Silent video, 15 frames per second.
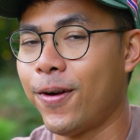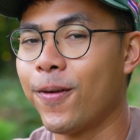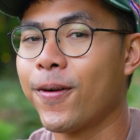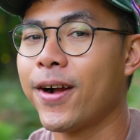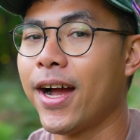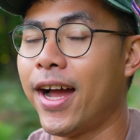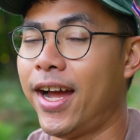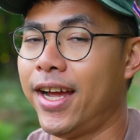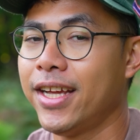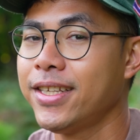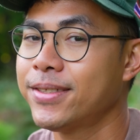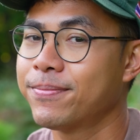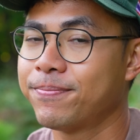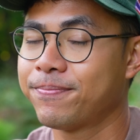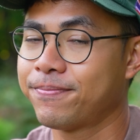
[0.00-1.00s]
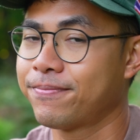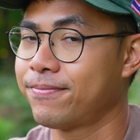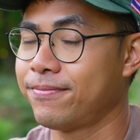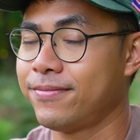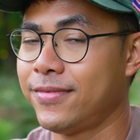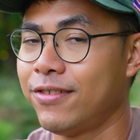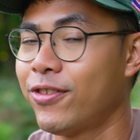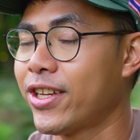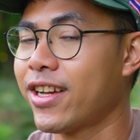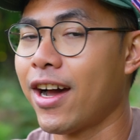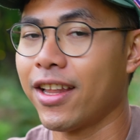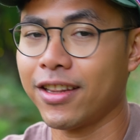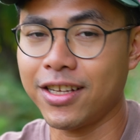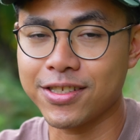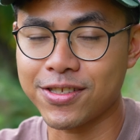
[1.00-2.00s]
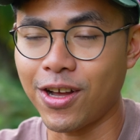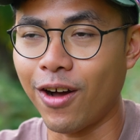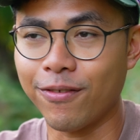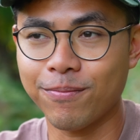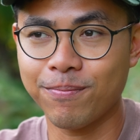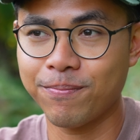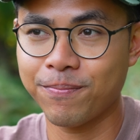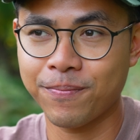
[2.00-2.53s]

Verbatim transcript: okay, regardless of